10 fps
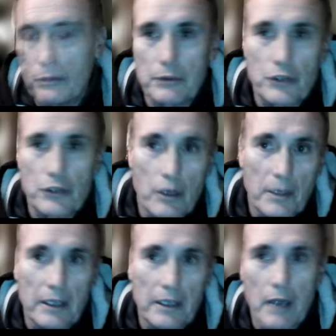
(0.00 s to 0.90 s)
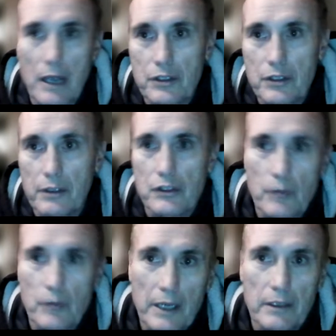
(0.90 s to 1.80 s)
Germany and Austria and
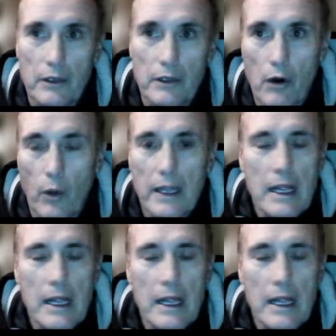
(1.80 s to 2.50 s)
Sweden and Norway,